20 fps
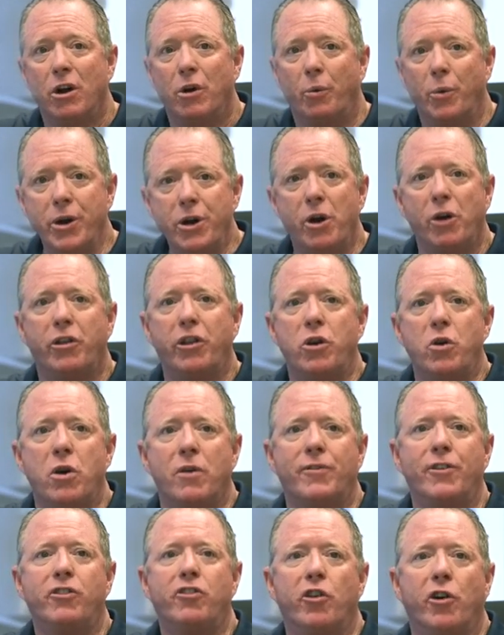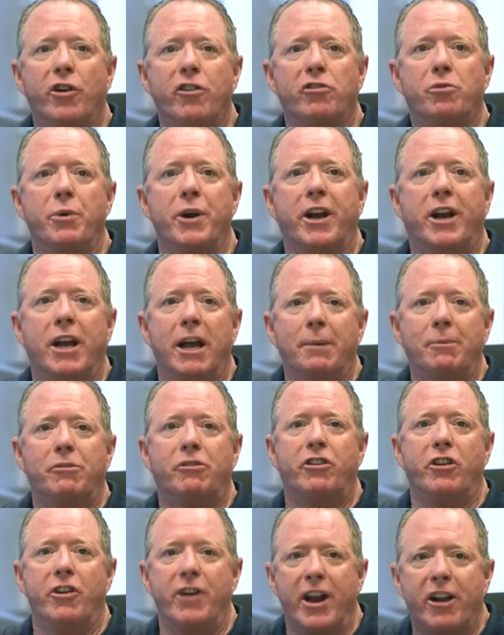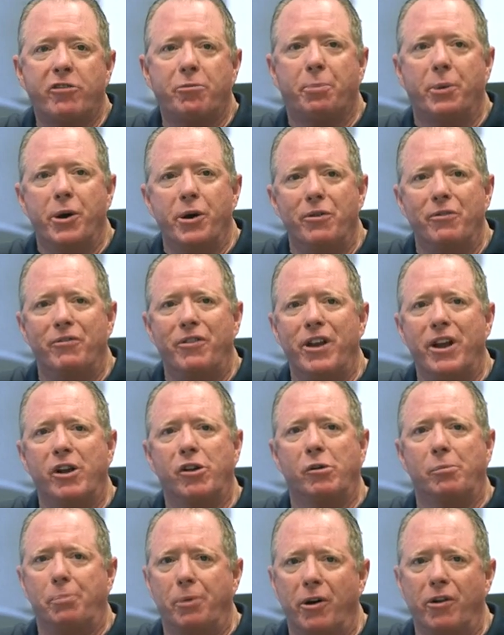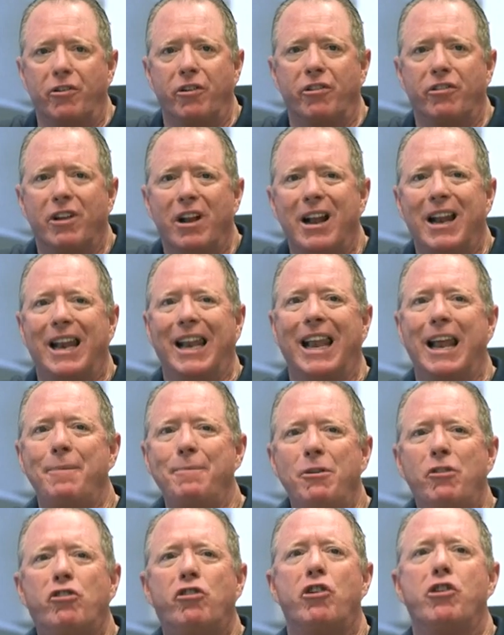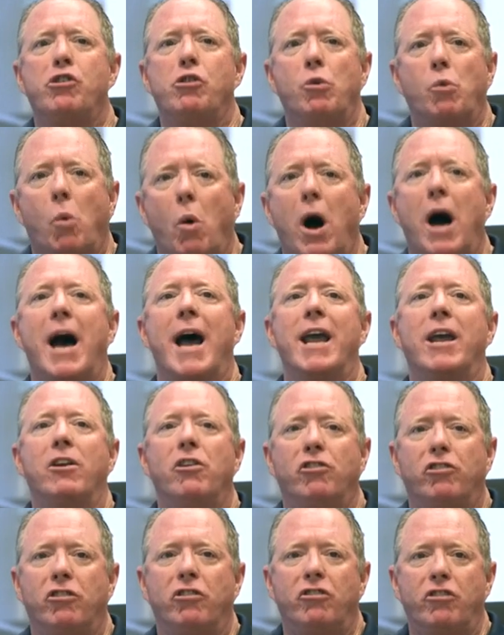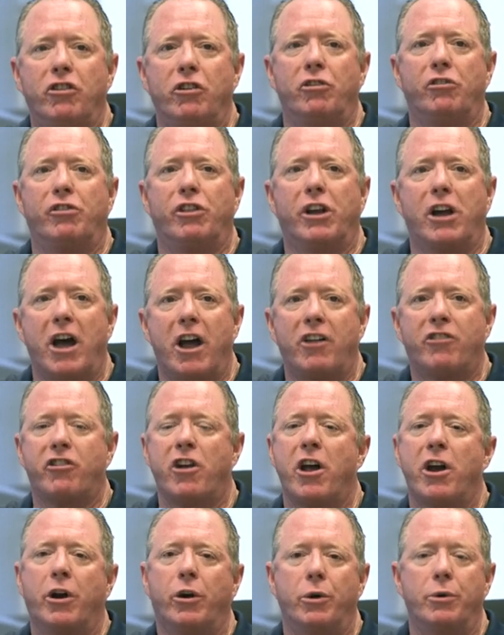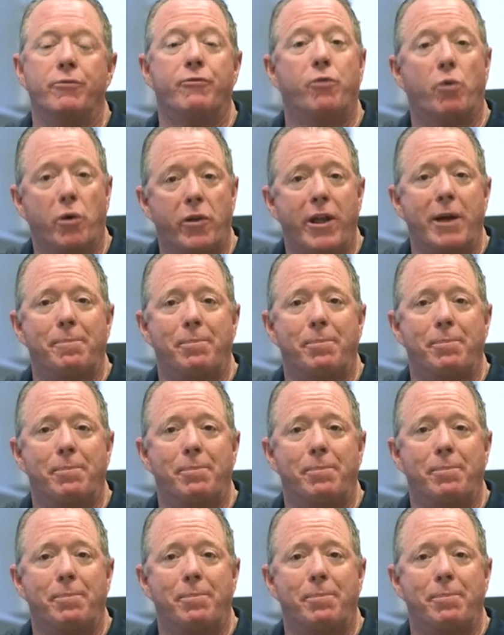We know that you have a choice when it comes to your next pre-owned vehicle purchase. Let me show you why you should choose the Gosch Auto Group for that